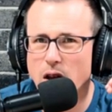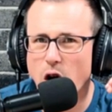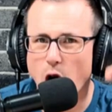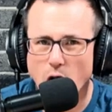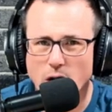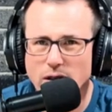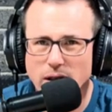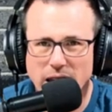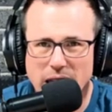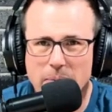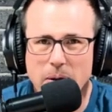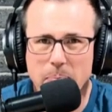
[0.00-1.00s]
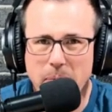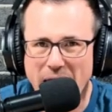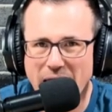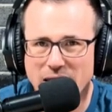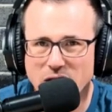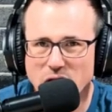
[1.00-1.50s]
aren't keeping
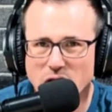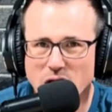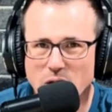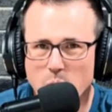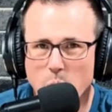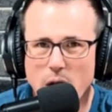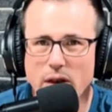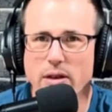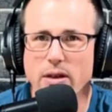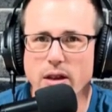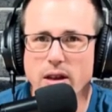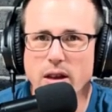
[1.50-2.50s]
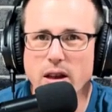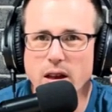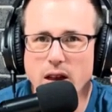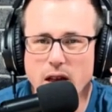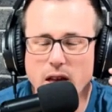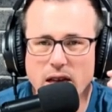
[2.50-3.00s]
pace with
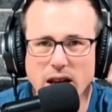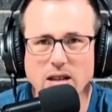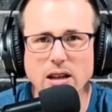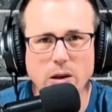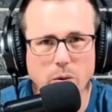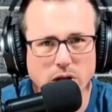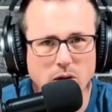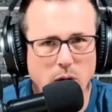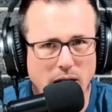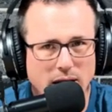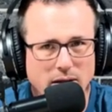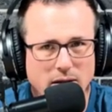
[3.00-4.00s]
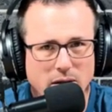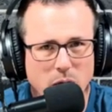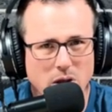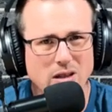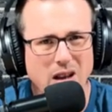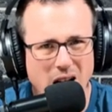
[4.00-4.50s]
that delinquency rate,
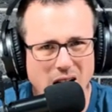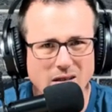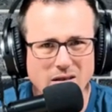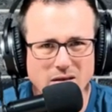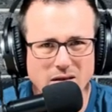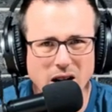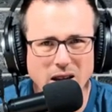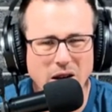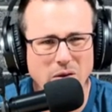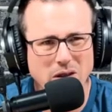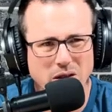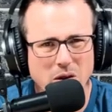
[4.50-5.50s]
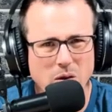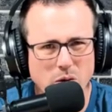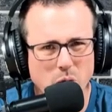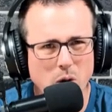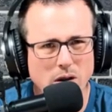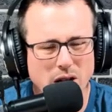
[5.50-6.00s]
which is odd, right? That was a, it
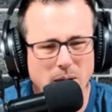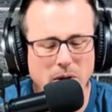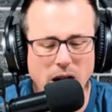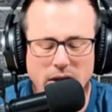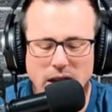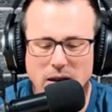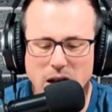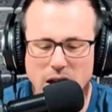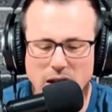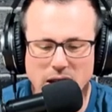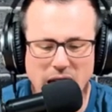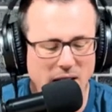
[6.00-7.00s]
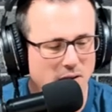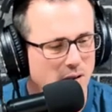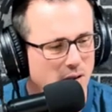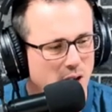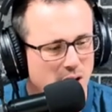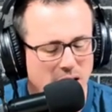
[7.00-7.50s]
was a weird number. I think uh,
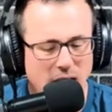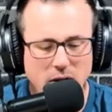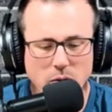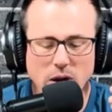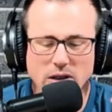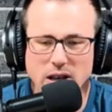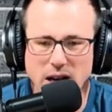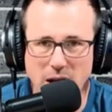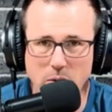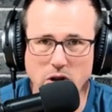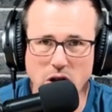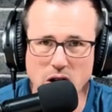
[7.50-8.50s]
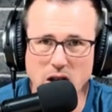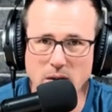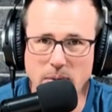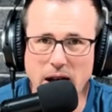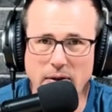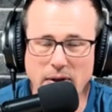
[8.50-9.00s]
Kevin, Kevin Risk and I were talking
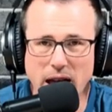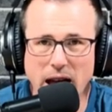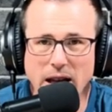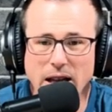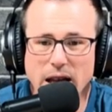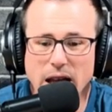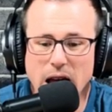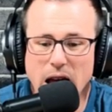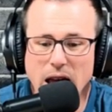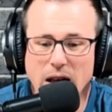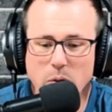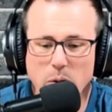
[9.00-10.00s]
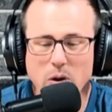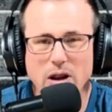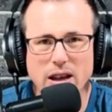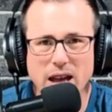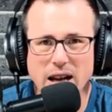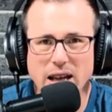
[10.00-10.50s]
about that, and we wanted
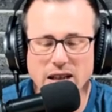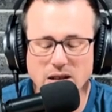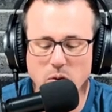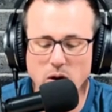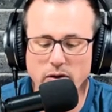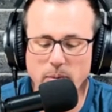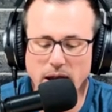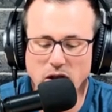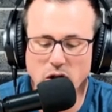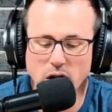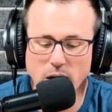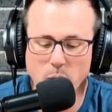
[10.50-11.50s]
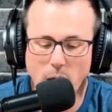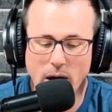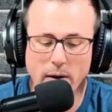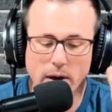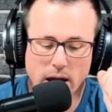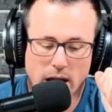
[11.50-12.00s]
to kind of get some more information on it. Well,